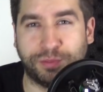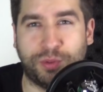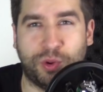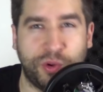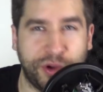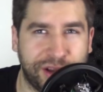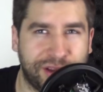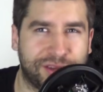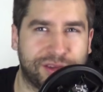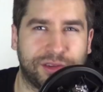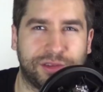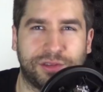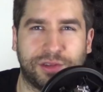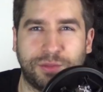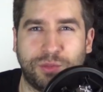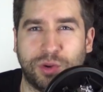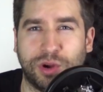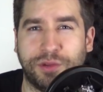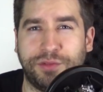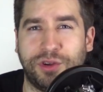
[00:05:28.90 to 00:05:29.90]
point
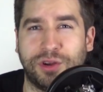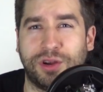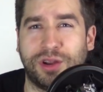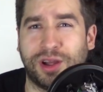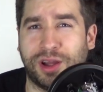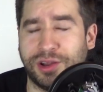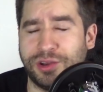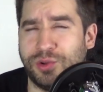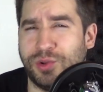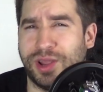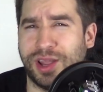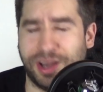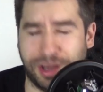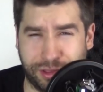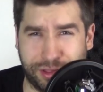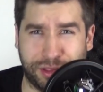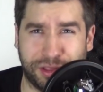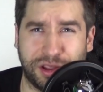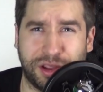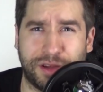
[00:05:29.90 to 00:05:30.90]
system where if you're caught doing
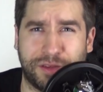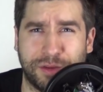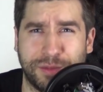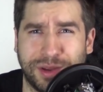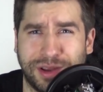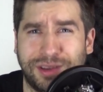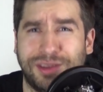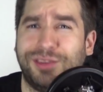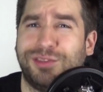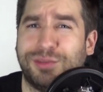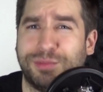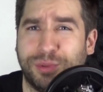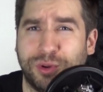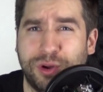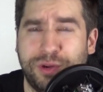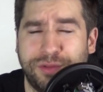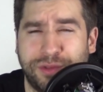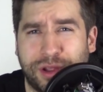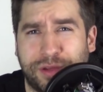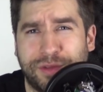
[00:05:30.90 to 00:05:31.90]
anything the government
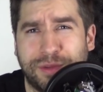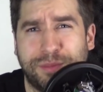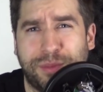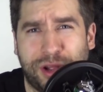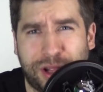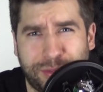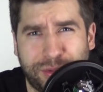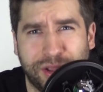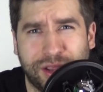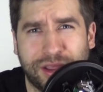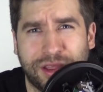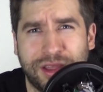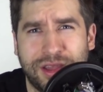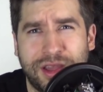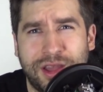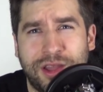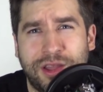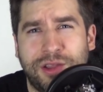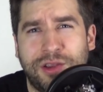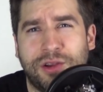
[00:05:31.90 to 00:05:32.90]
disapproves of in public,
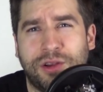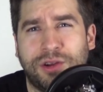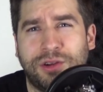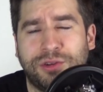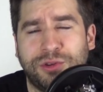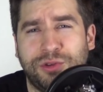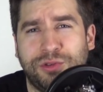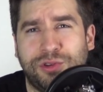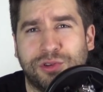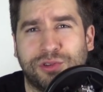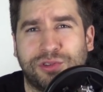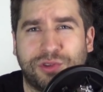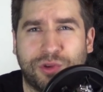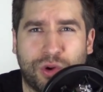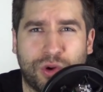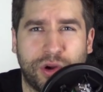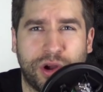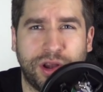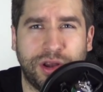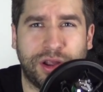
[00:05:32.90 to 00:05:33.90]
you're going to lose your
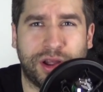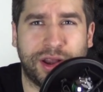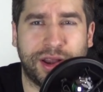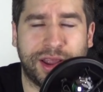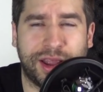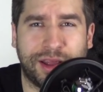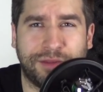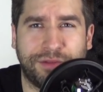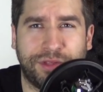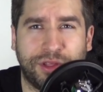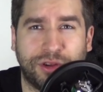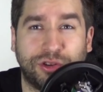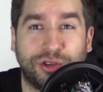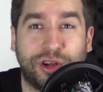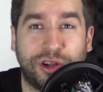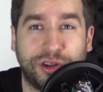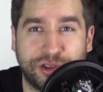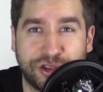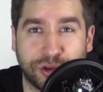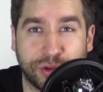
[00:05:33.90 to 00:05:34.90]
score and not have the
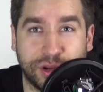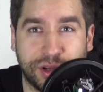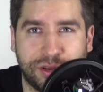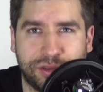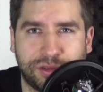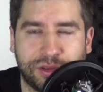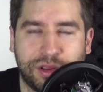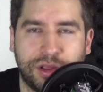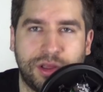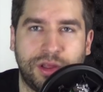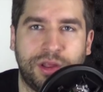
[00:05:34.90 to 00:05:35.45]
luxuries